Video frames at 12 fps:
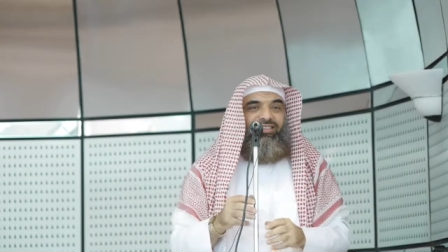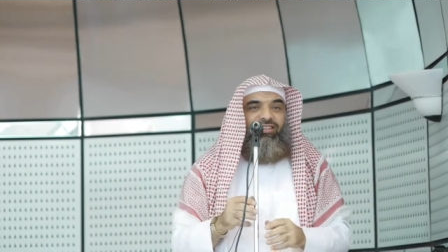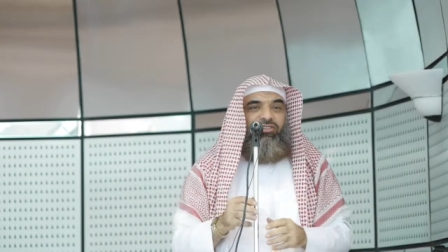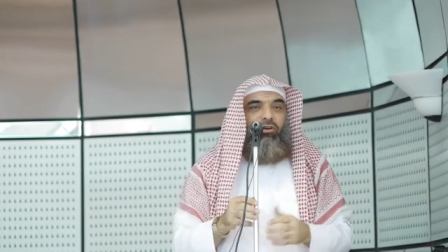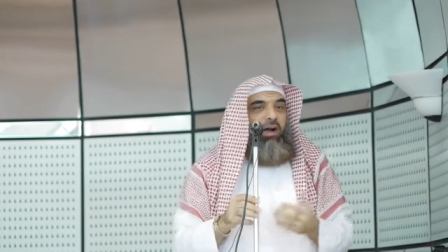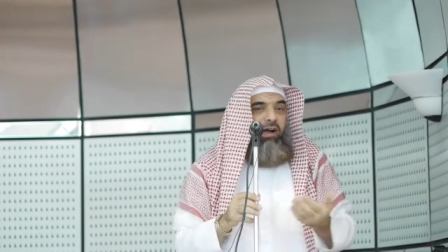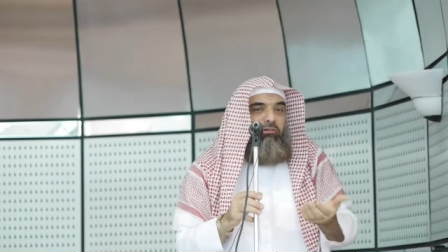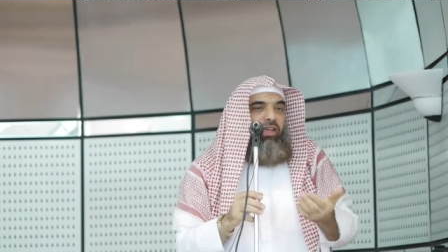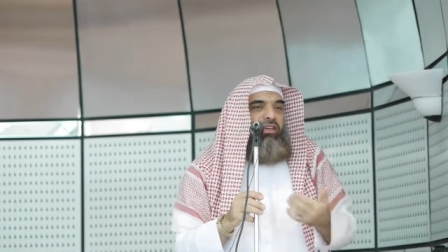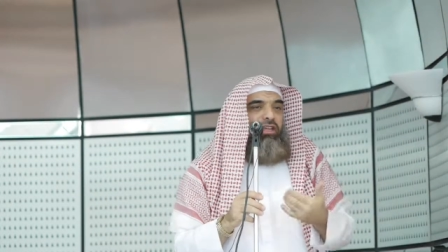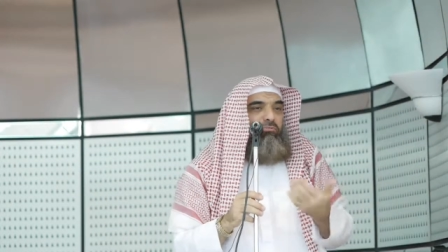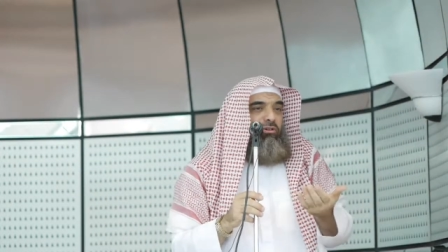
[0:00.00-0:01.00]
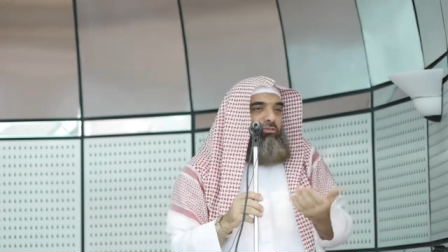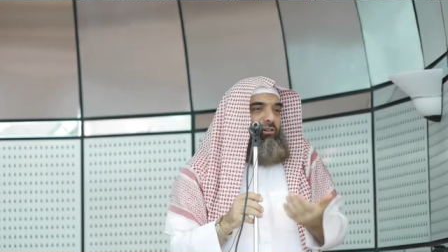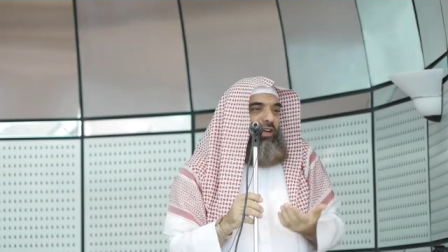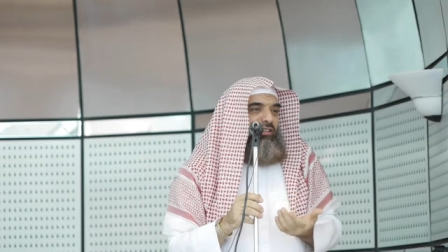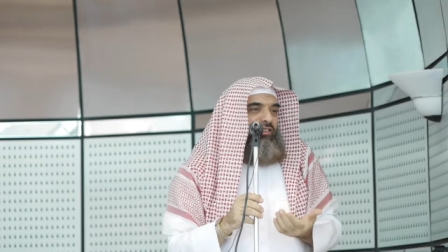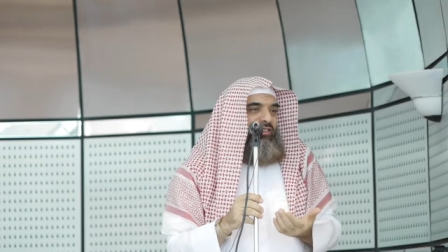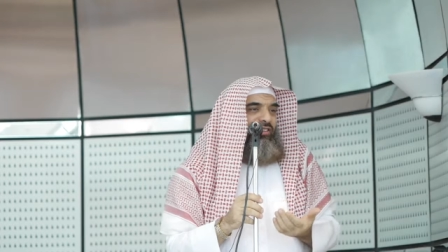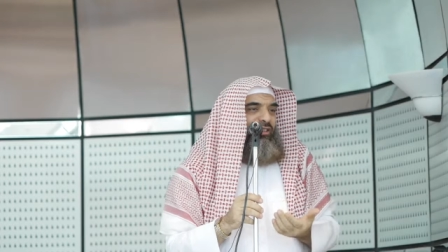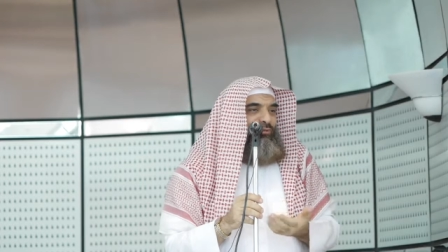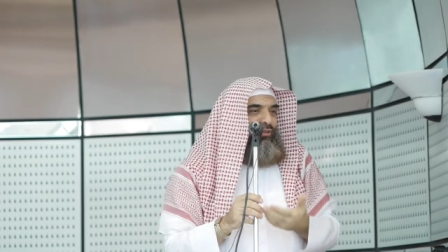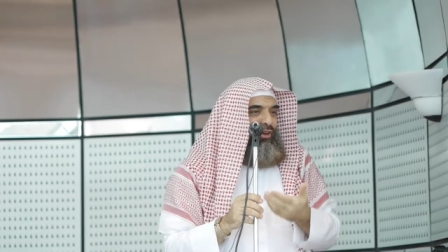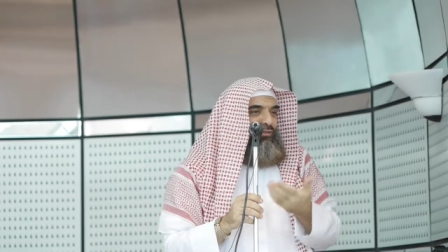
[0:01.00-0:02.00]
So how can he be reluctant
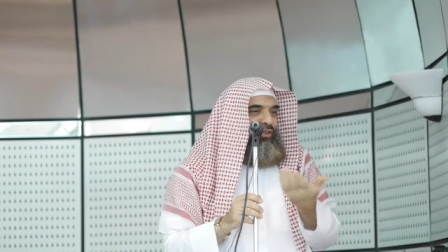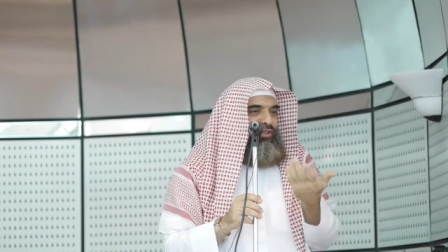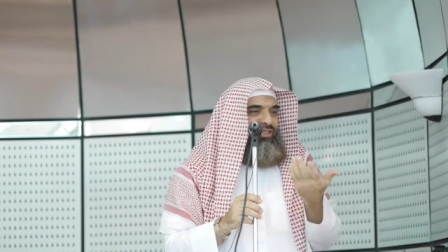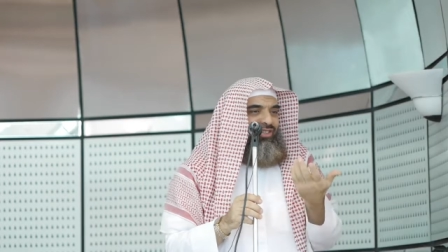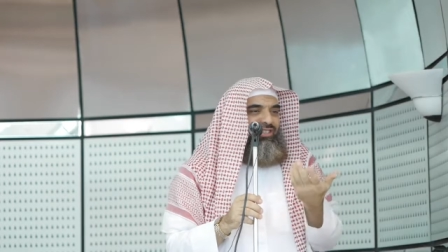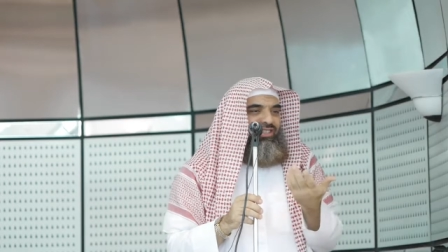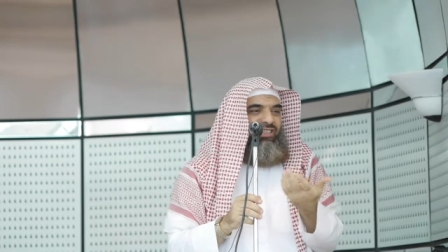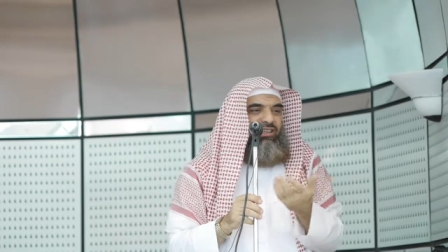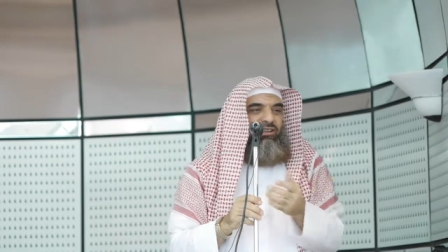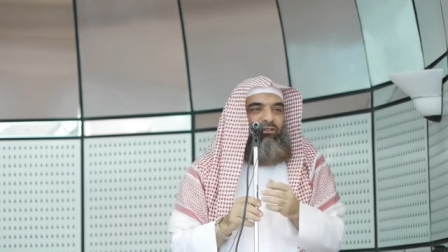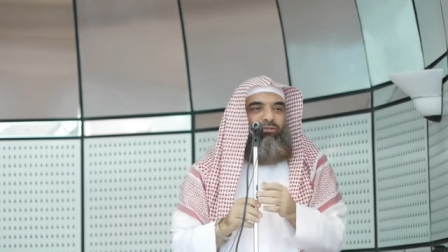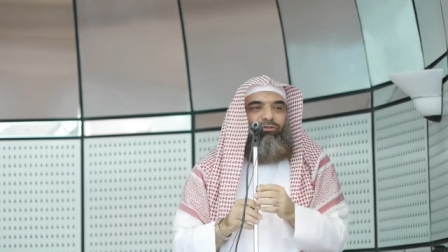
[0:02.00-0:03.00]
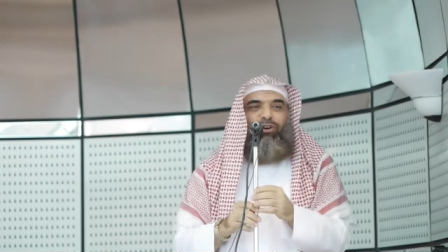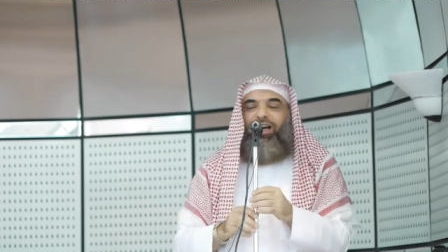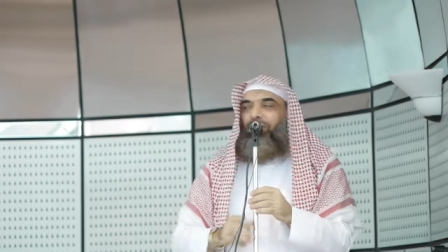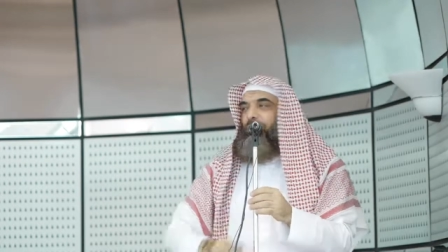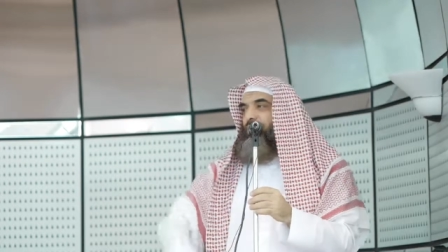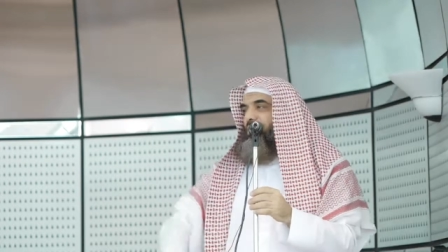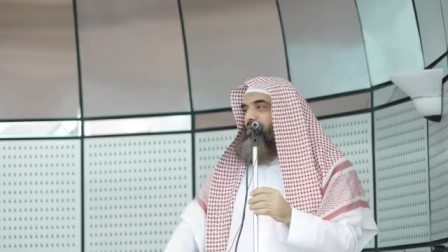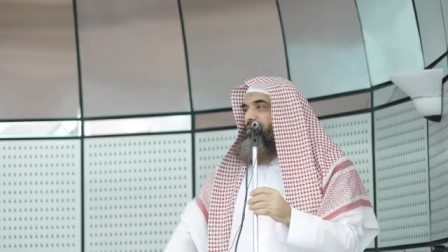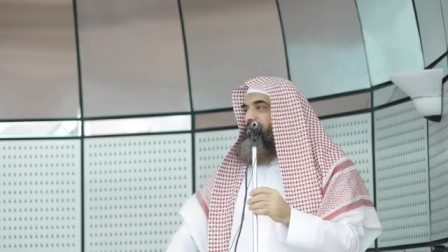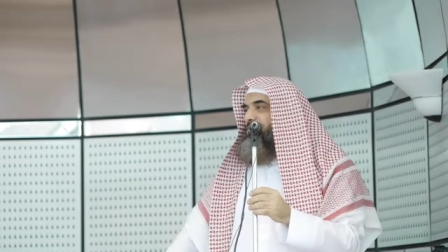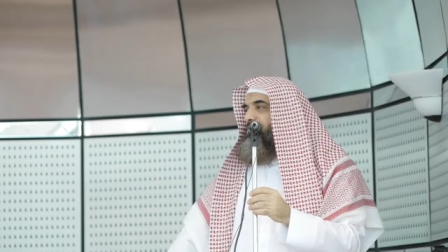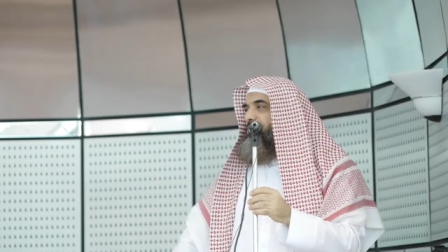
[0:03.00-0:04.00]
in front of his
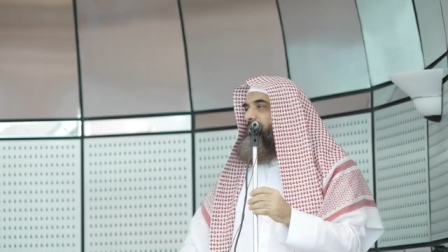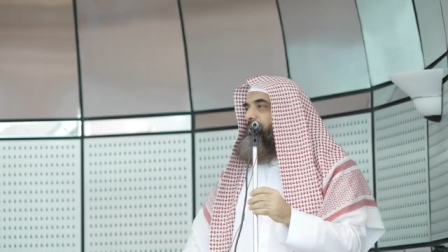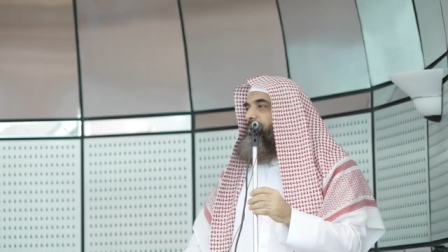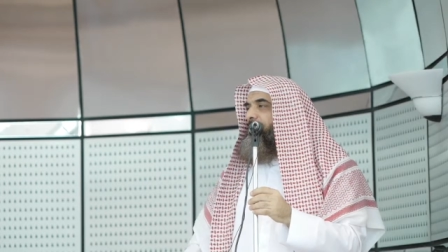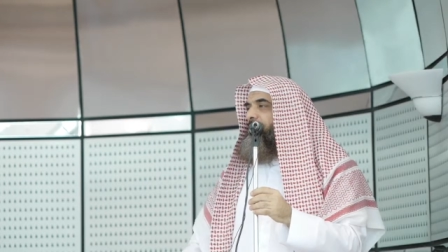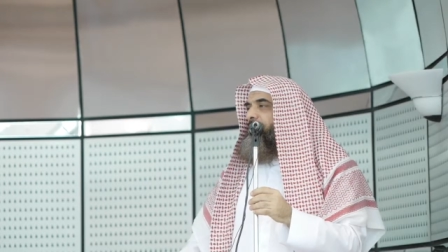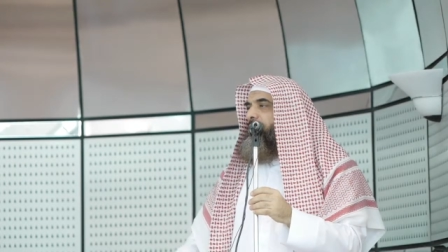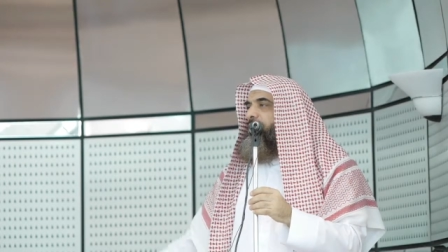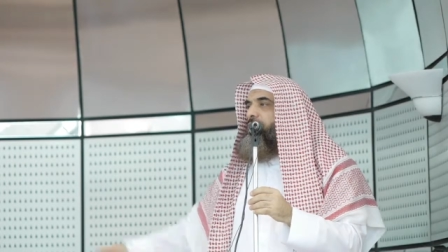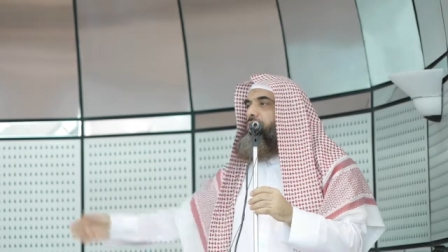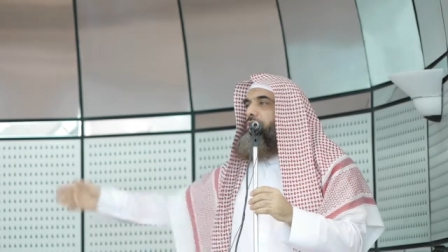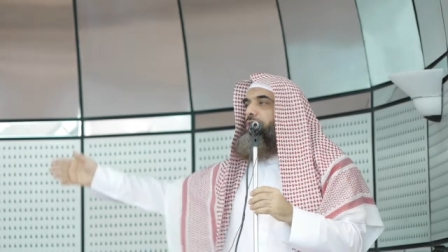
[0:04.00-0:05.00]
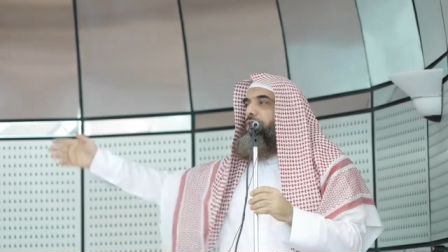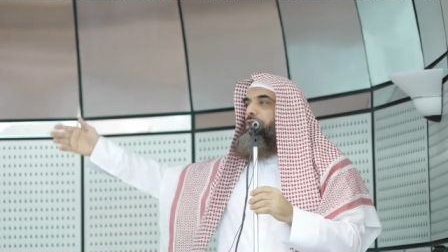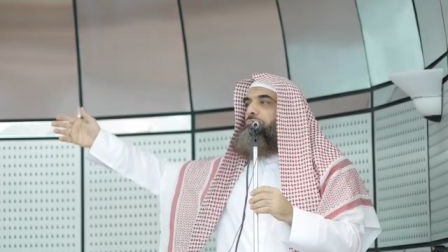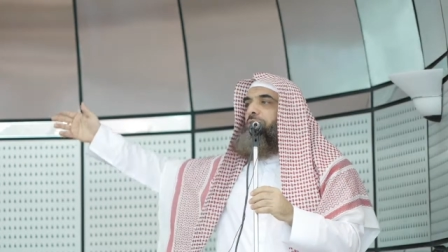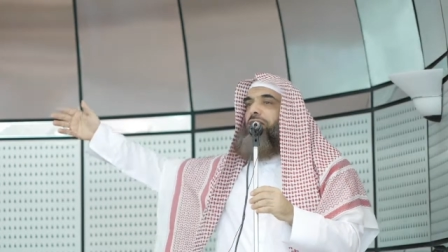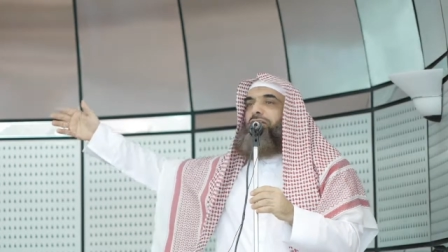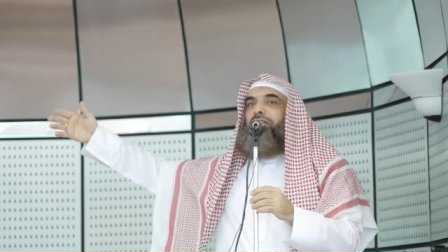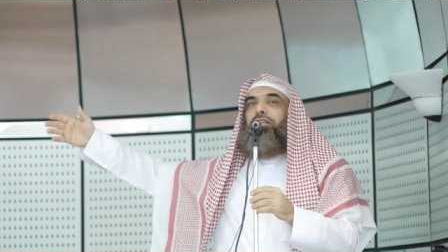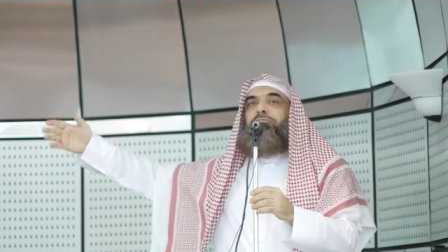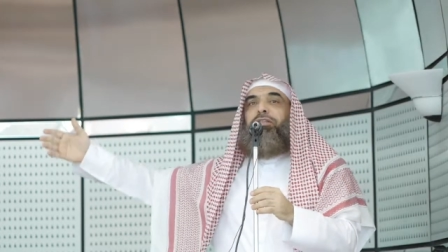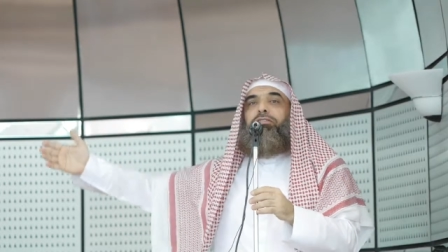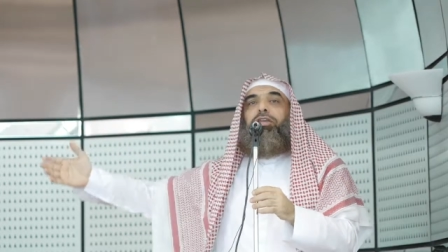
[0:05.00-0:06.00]
followers? So he commanded
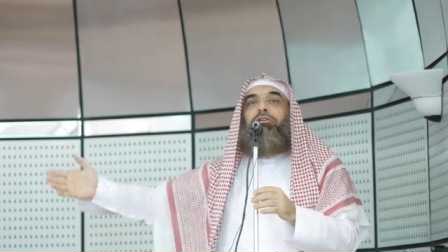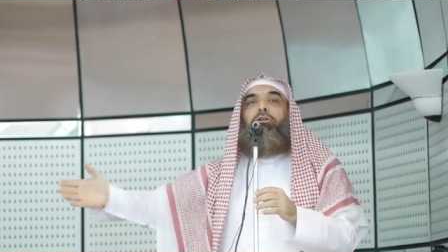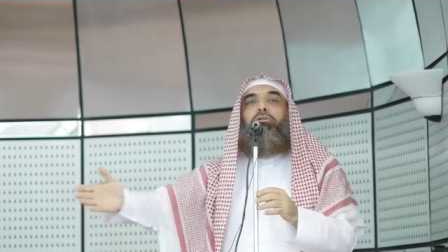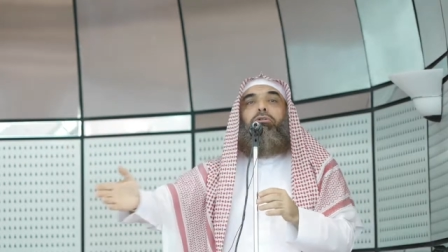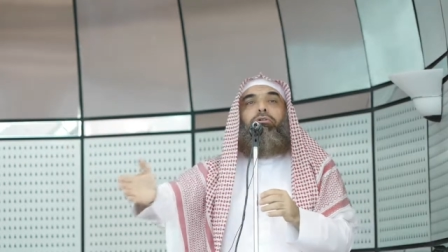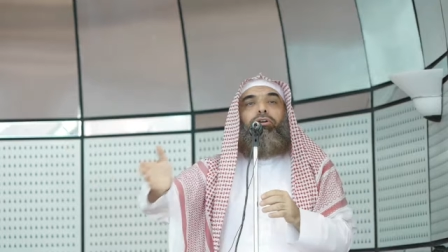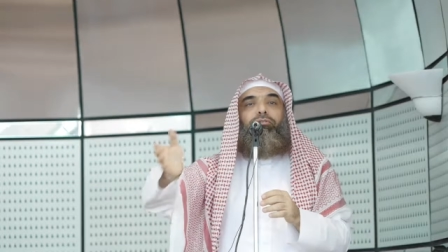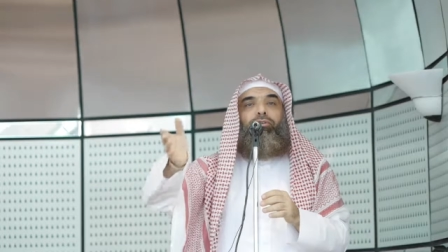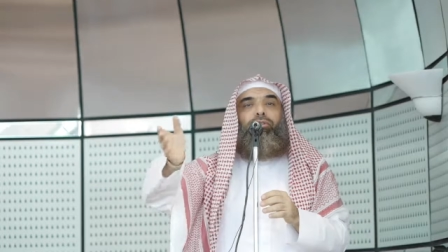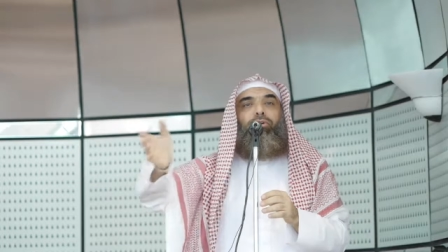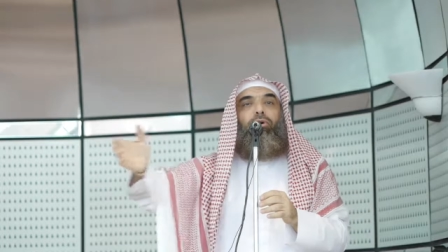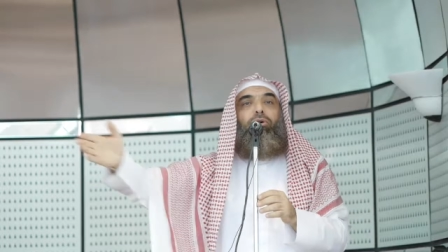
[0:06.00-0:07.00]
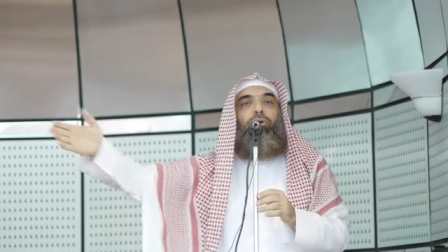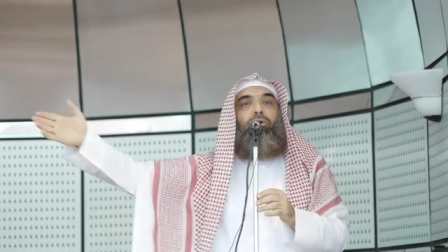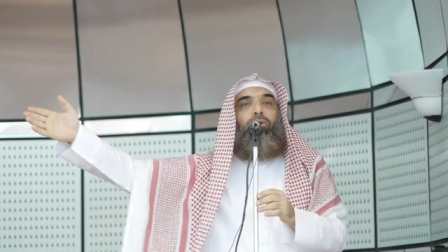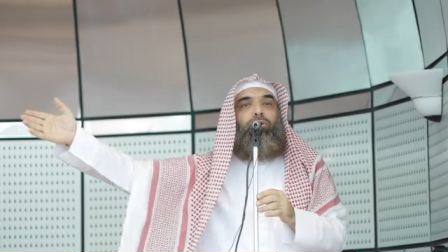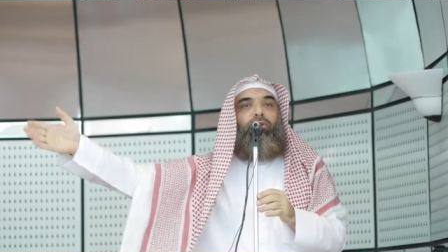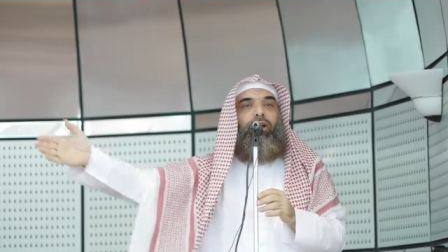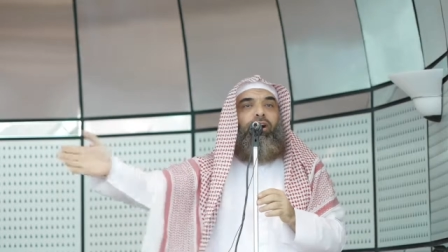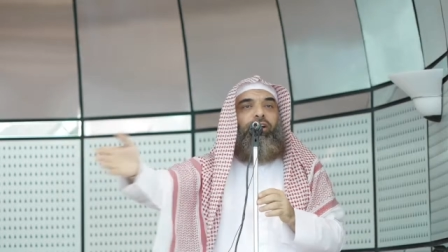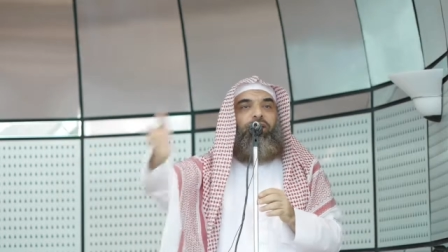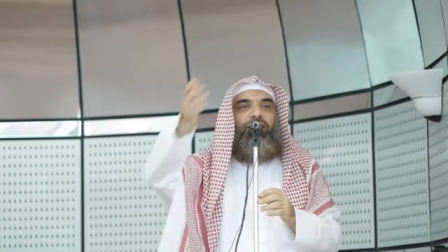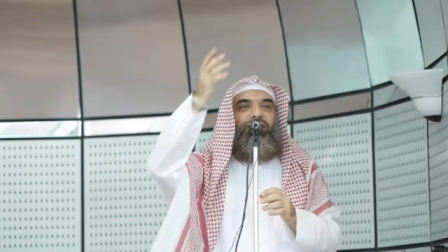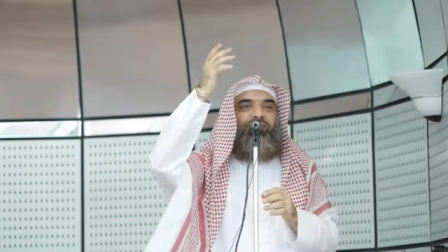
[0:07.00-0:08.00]
them and they all gone
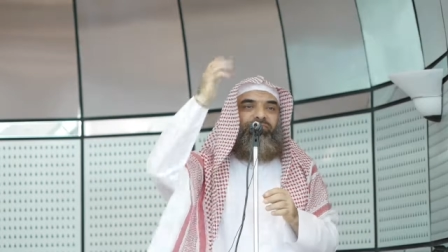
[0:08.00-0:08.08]
in.